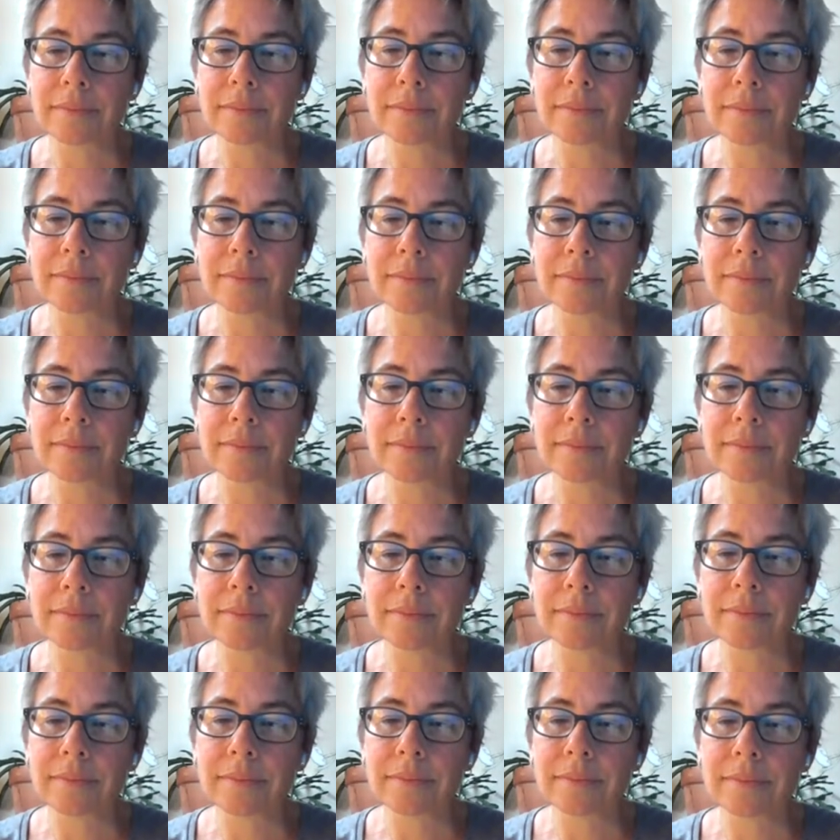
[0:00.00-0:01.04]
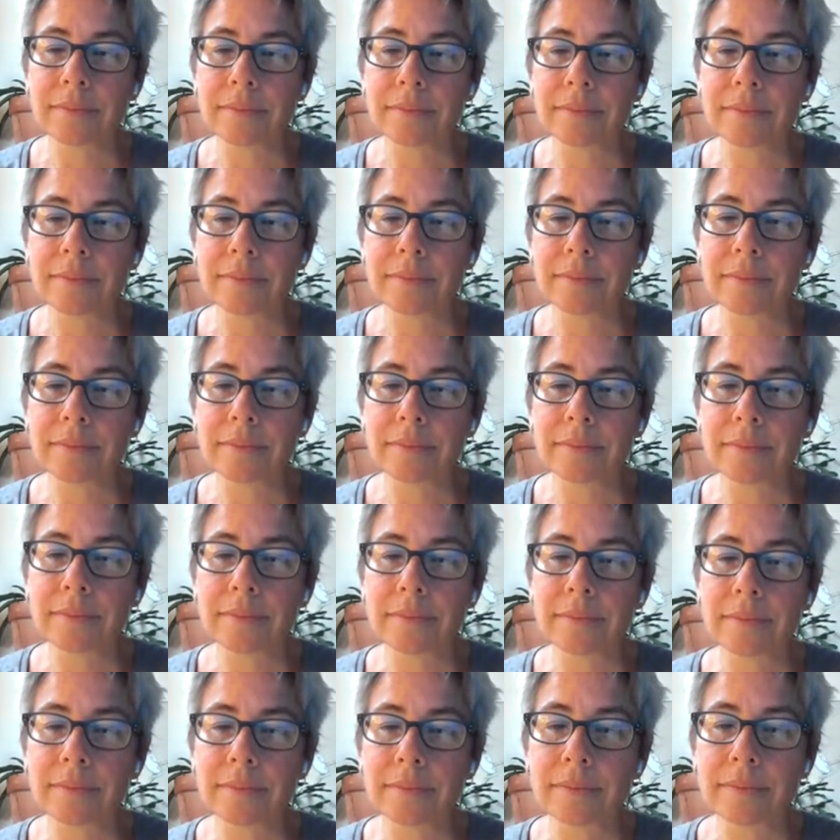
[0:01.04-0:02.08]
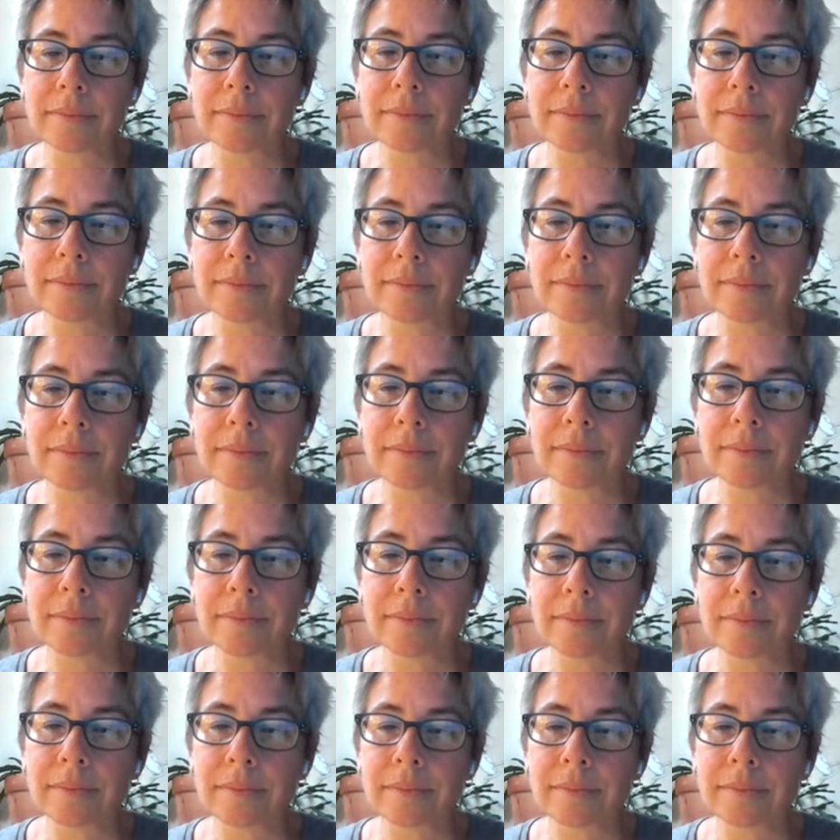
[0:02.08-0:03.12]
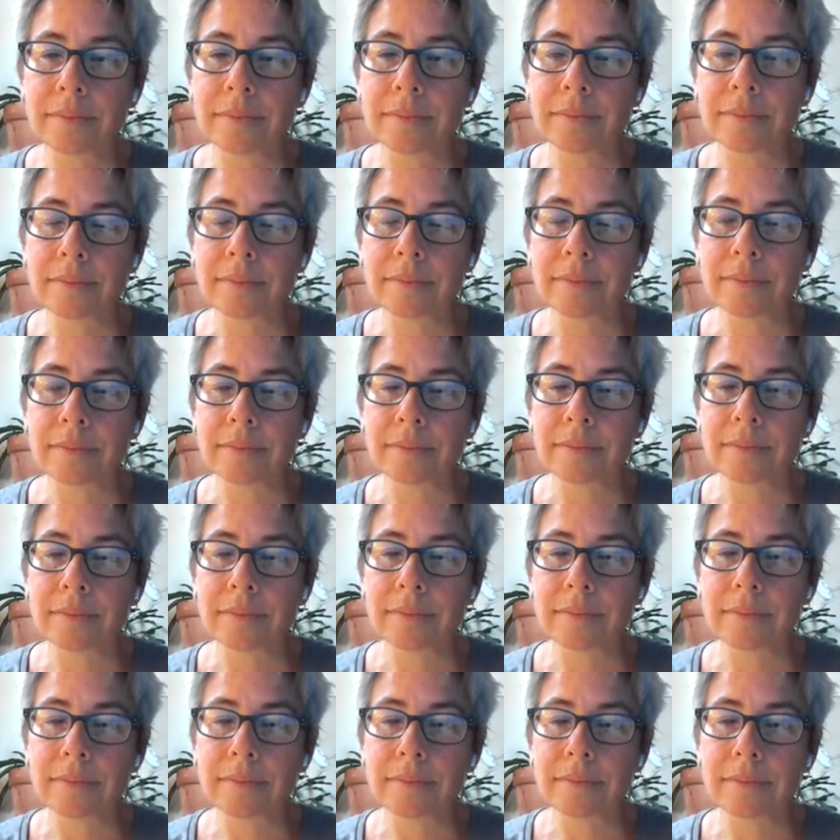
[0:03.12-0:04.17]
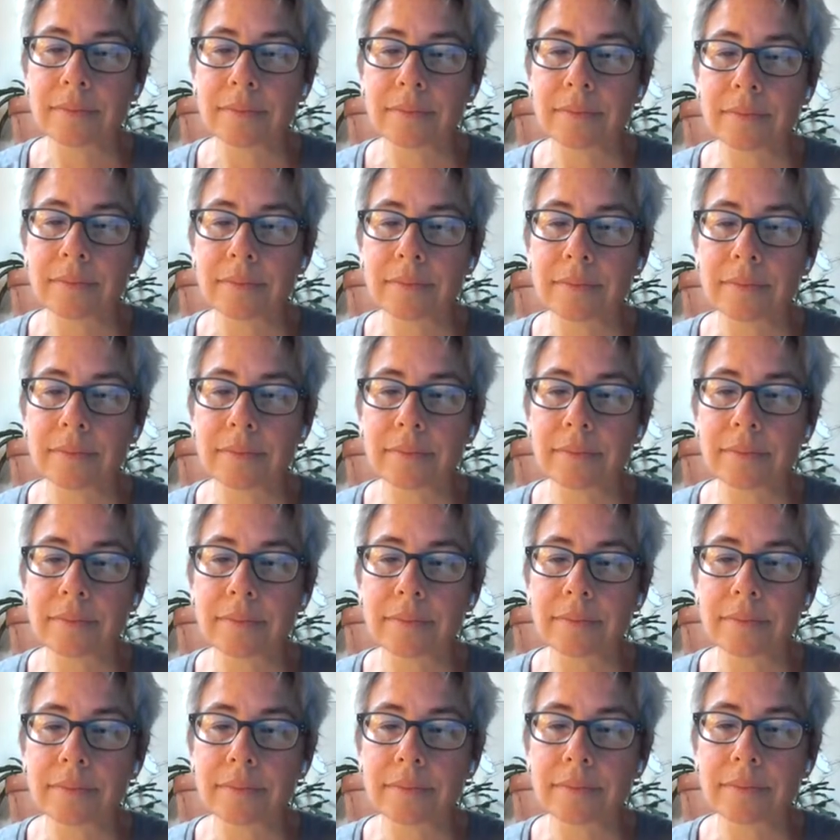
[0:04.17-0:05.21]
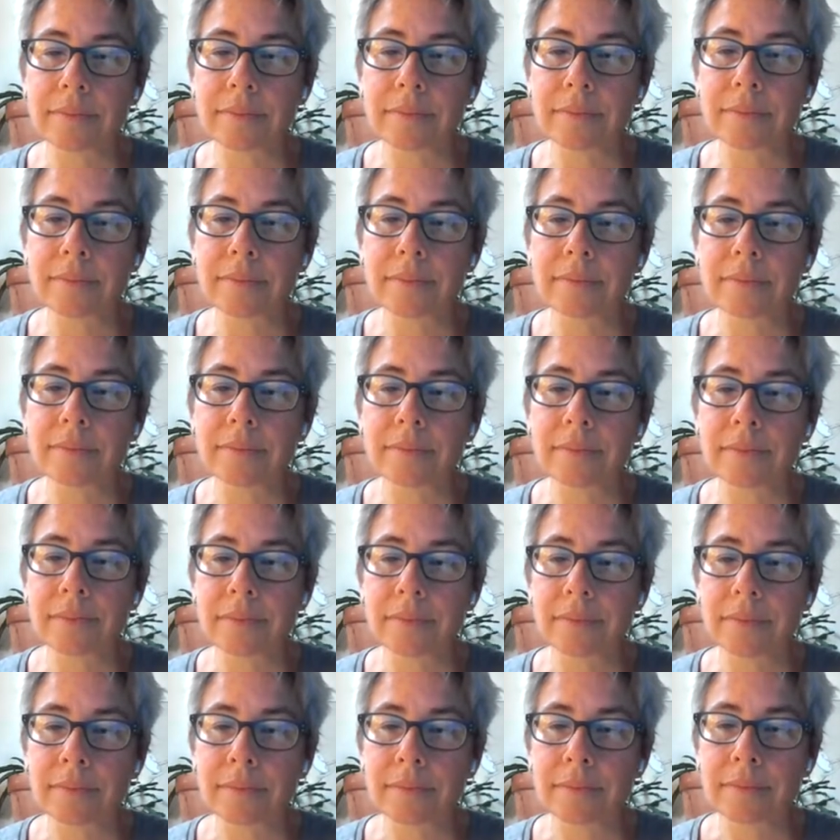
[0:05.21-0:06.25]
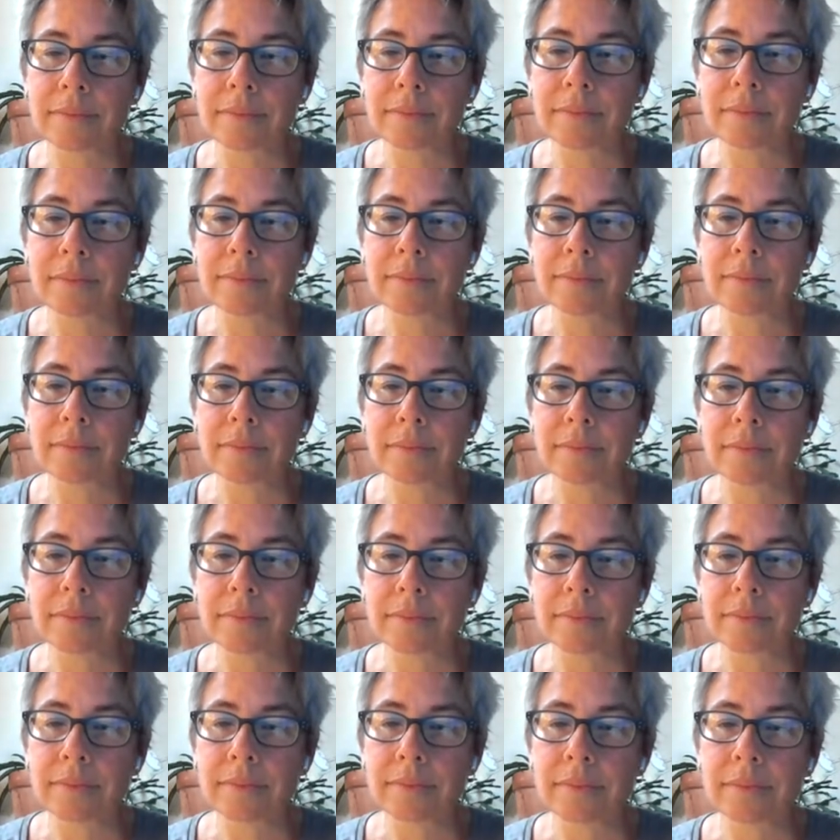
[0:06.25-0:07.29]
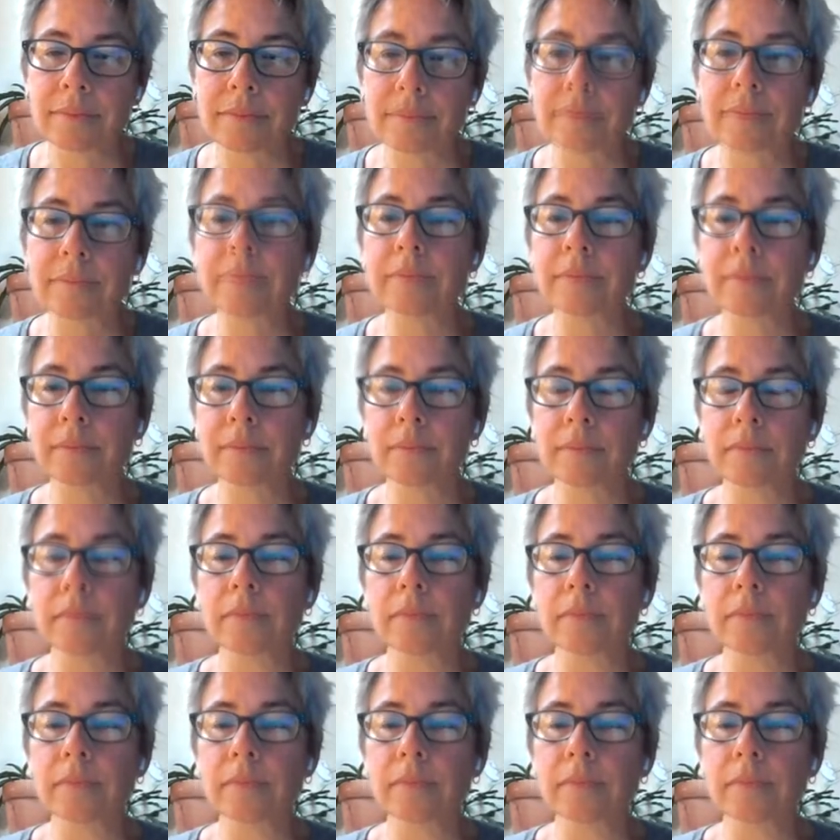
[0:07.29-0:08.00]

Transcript: No words are spoken by the person on screen.